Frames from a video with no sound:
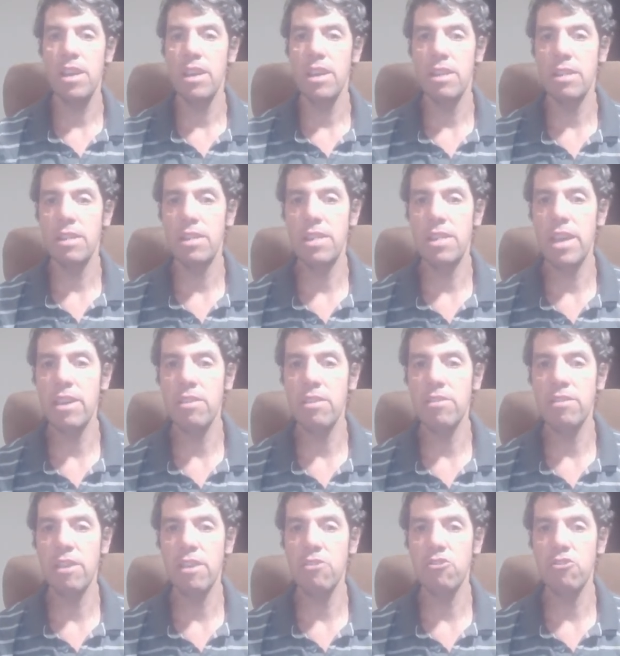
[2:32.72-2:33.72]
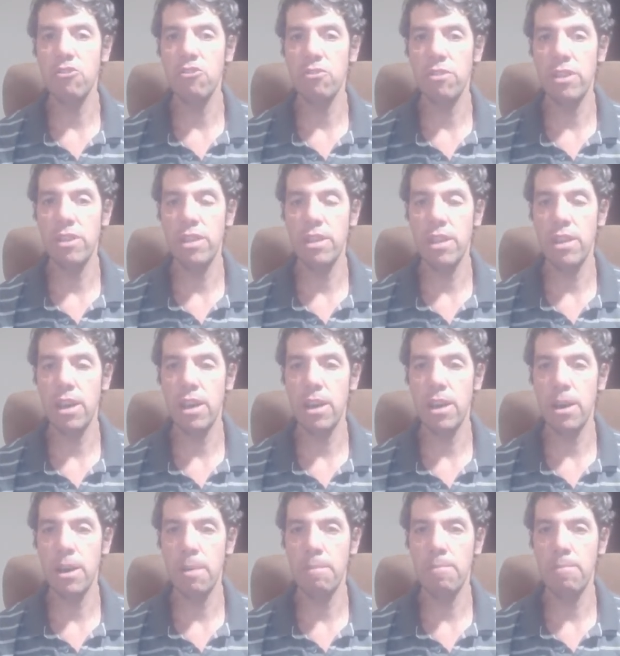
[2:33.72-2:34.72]
they essentially,
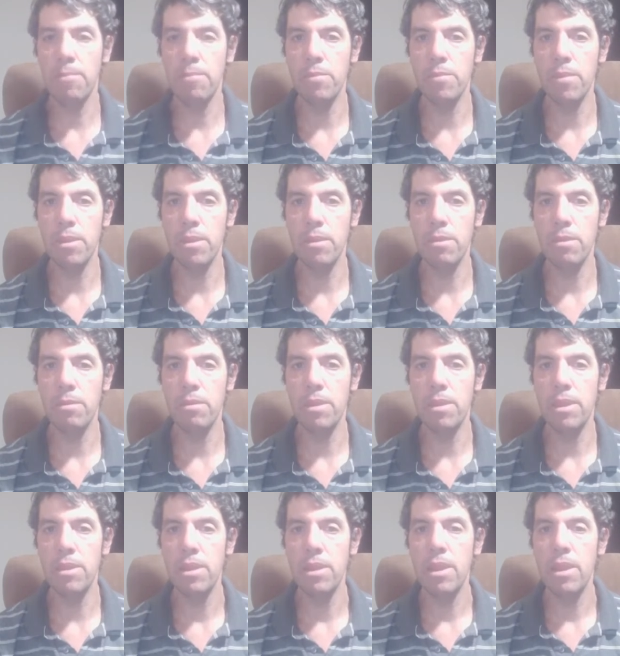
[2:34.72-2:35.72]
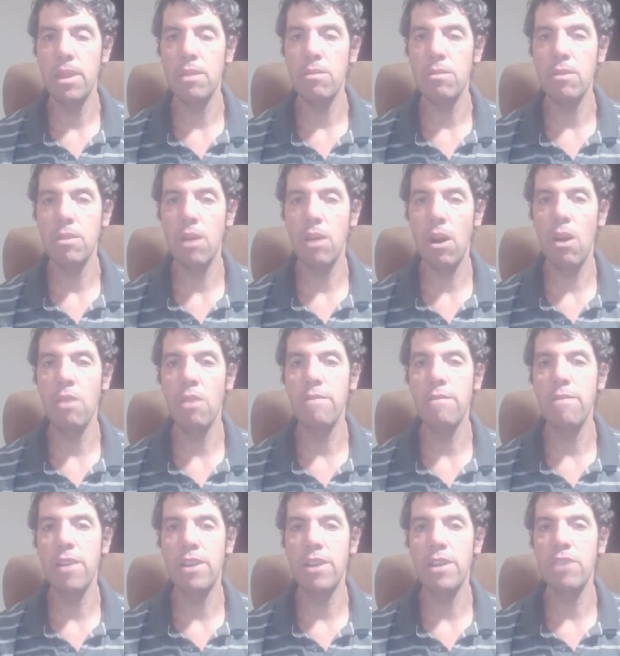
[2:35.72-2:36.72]
um, the, our
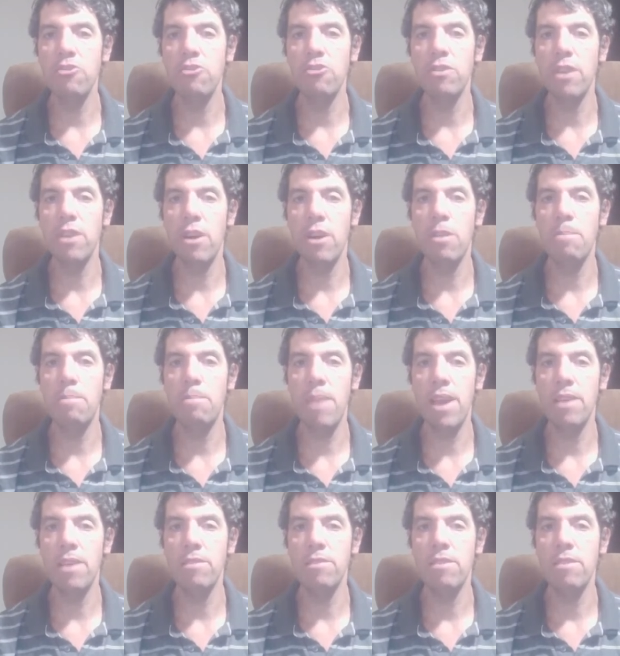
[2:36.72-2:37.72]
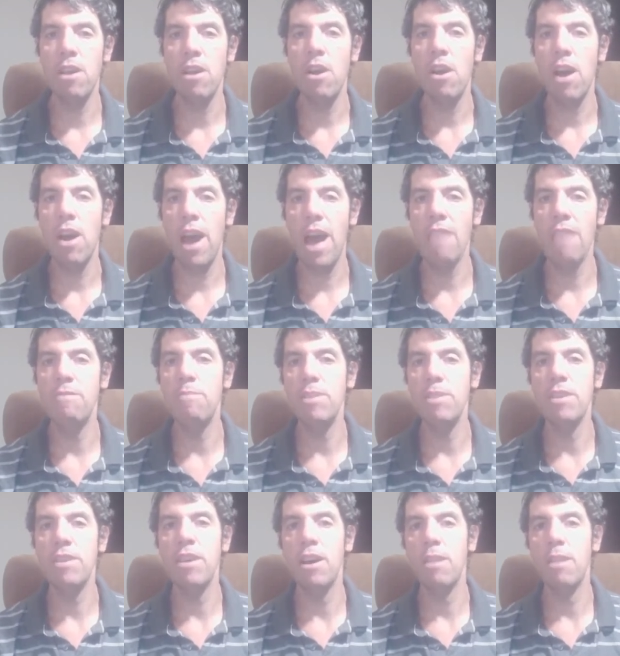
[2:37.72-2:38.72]
financial, our banks have
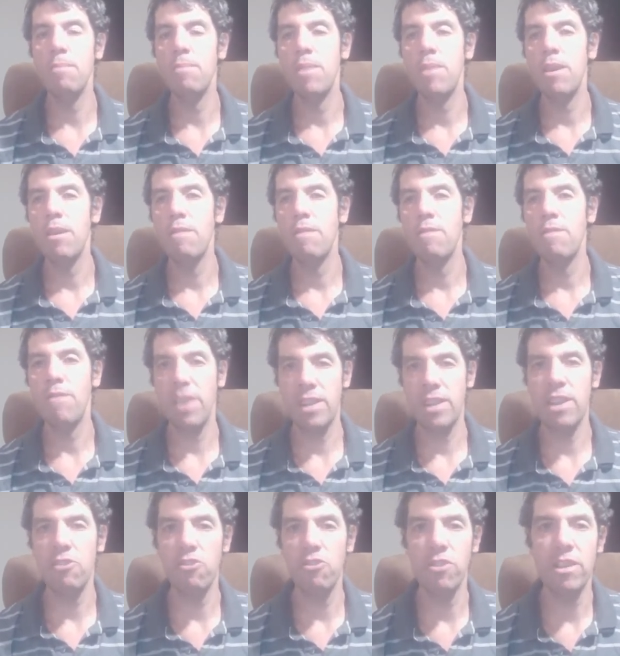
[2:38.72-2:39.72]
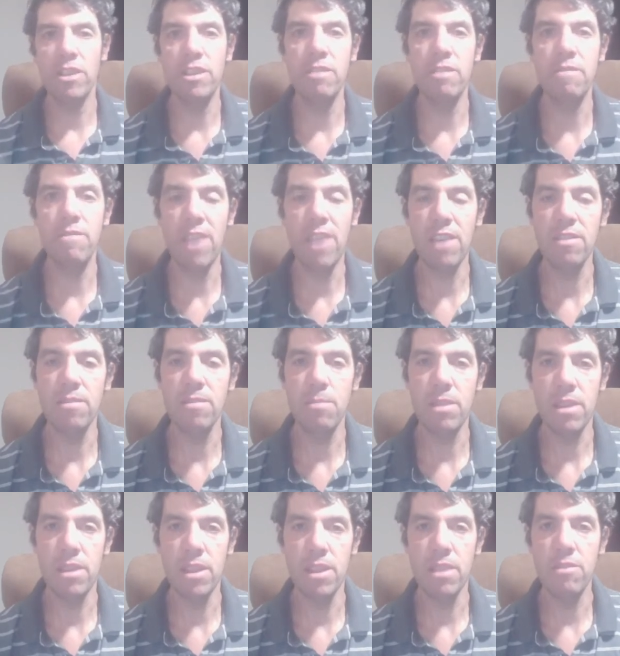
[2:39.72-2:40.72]
become financial and
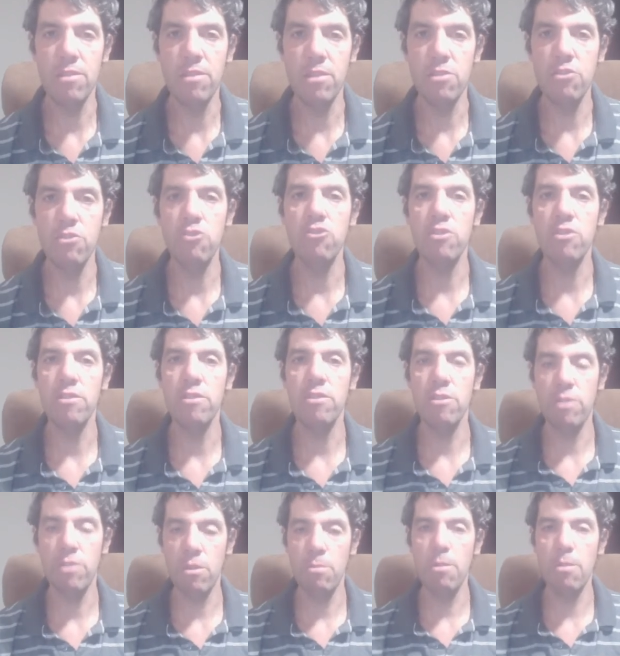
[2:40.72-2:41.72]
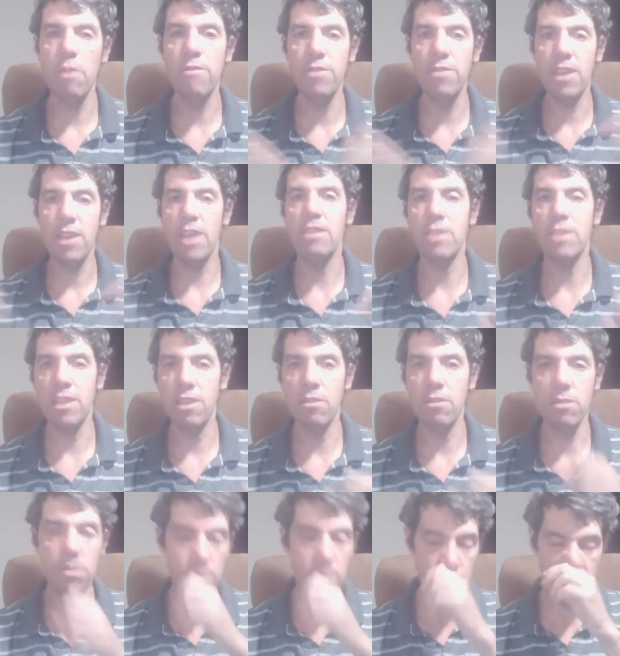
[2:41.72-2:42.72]
investment institutions, so they're both tied
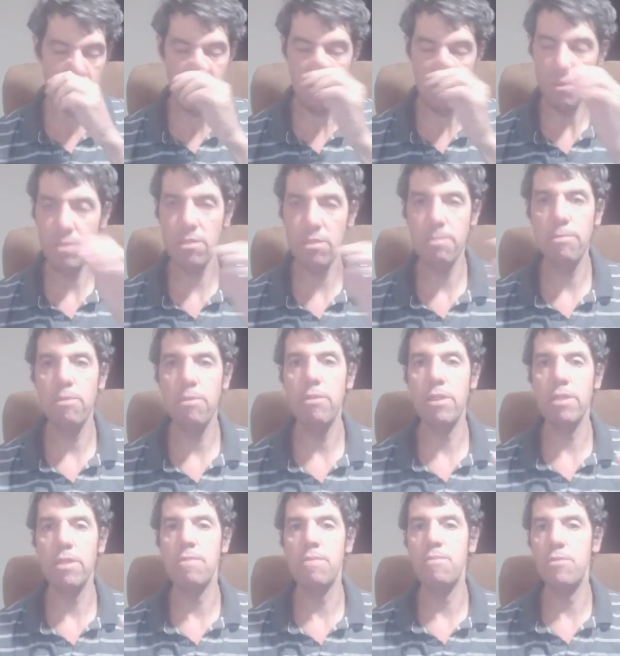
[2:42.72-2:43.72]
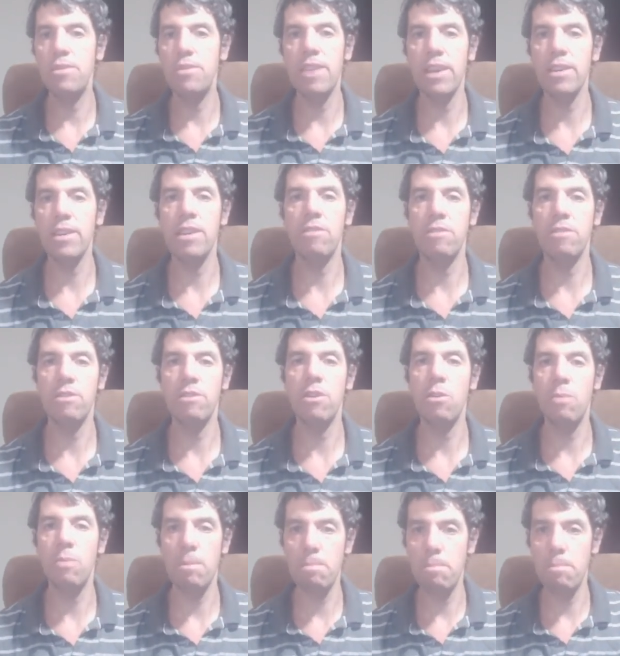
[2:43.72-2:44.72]
together. You, there was a point decades ago
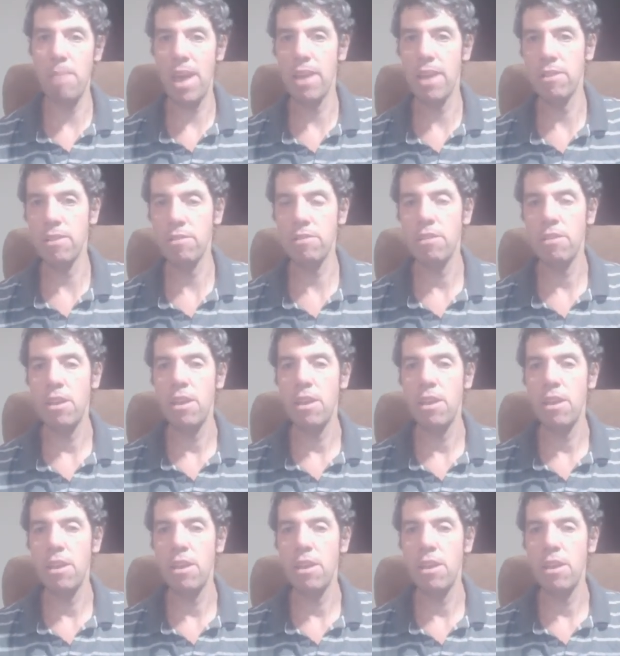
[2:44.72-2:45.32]
when banks